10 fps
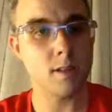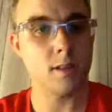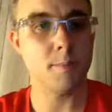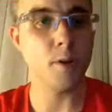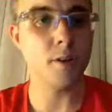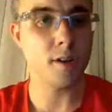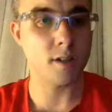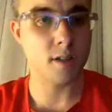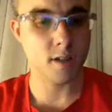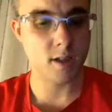point
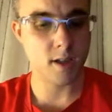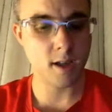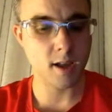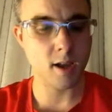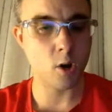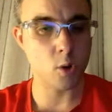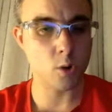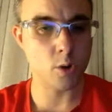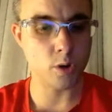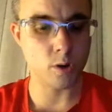is,
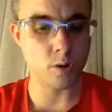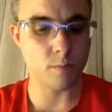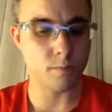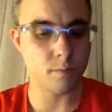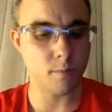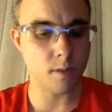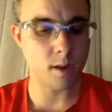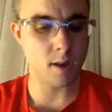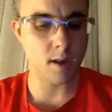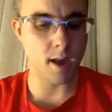although
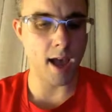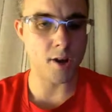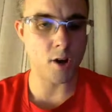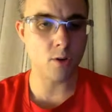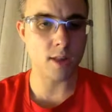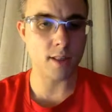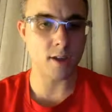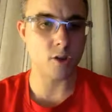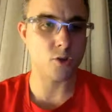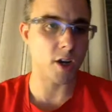I know that the
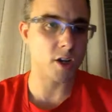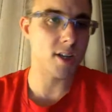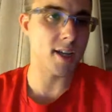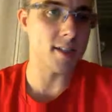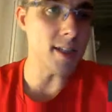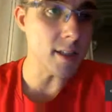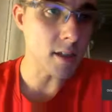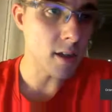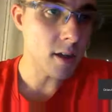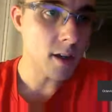construction I did
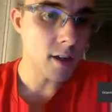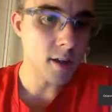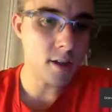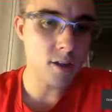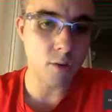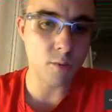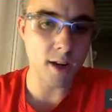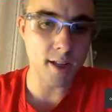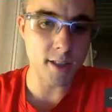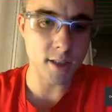is not
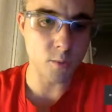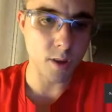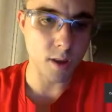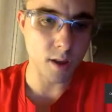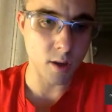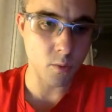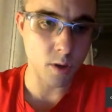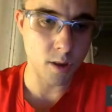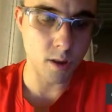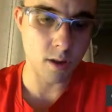related with
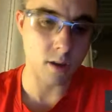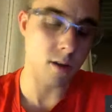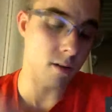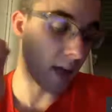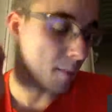the that